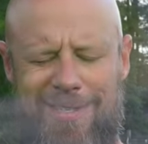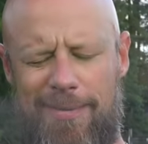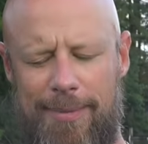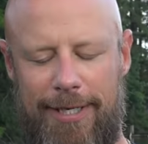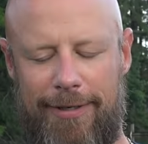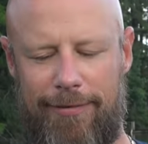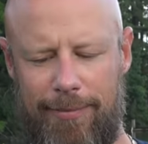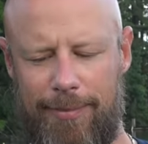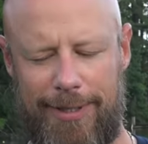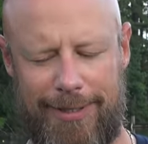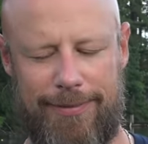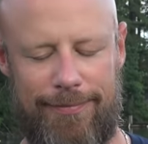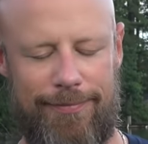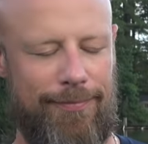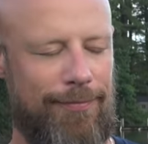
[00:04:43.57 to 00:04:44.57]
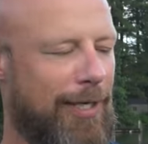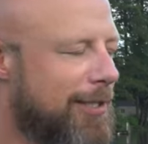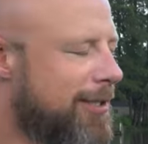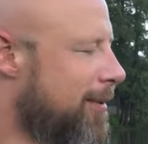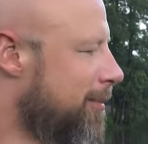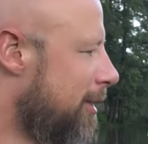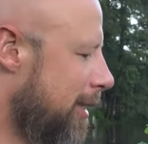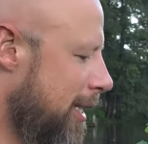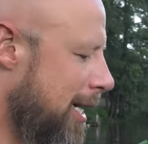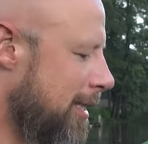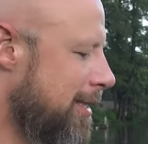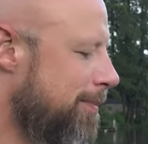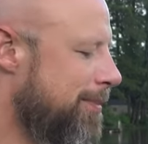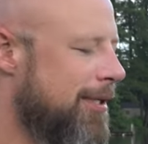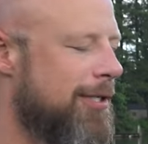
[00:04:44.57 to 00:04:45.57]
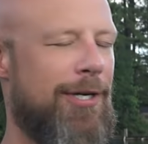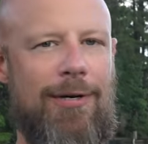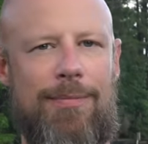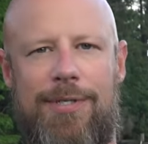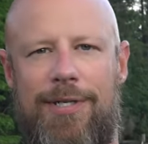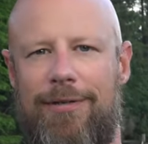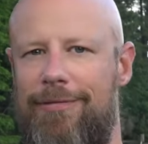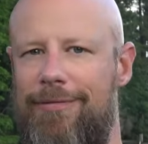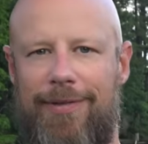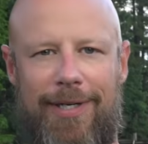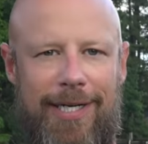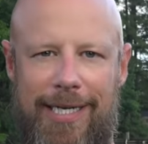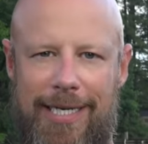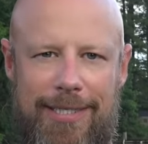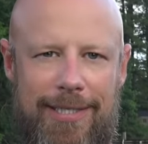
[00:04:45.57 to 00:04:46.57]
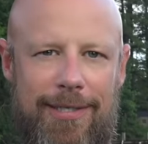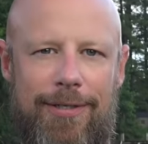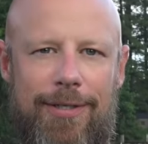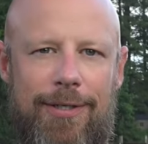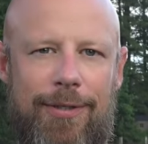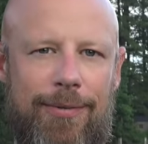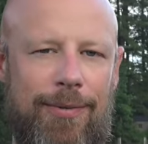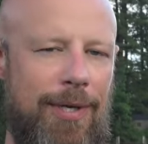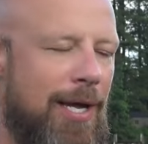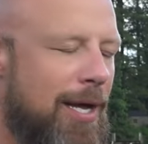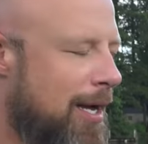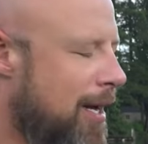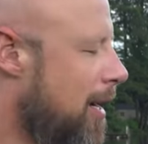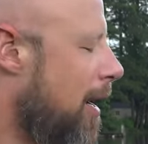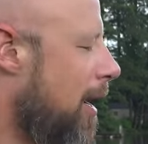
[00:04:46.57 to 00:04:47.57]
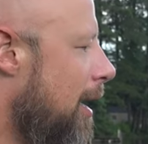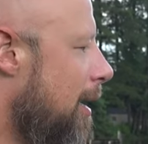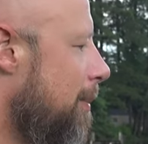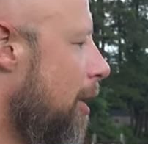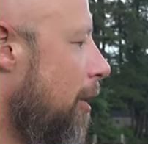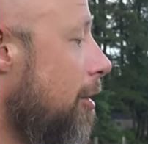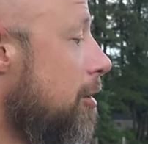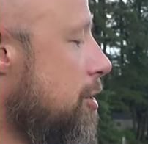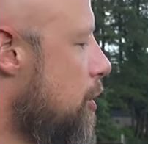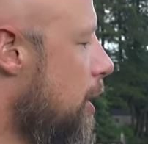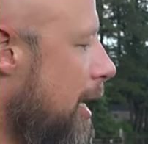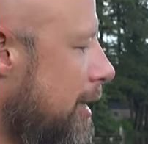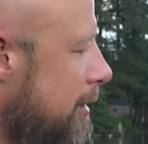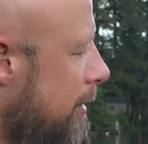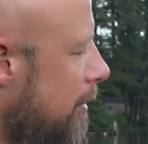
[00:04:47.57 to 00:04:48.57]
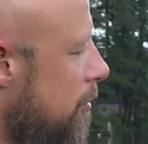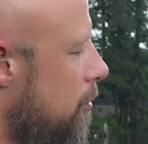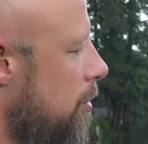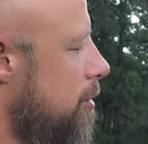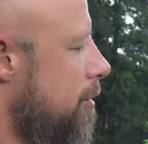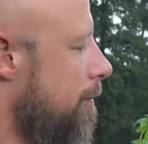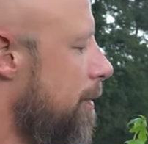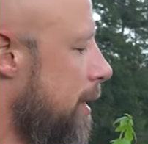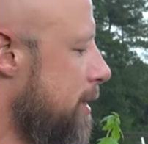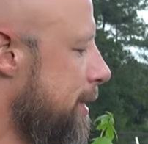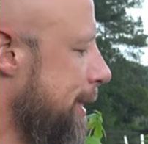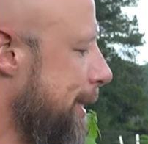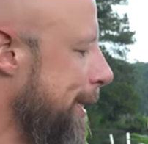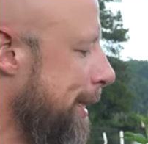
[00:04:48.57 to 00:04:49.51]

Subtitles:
It's a little bit different, but it's very similar concept in terms of very easy to do under stress, those sorts of things.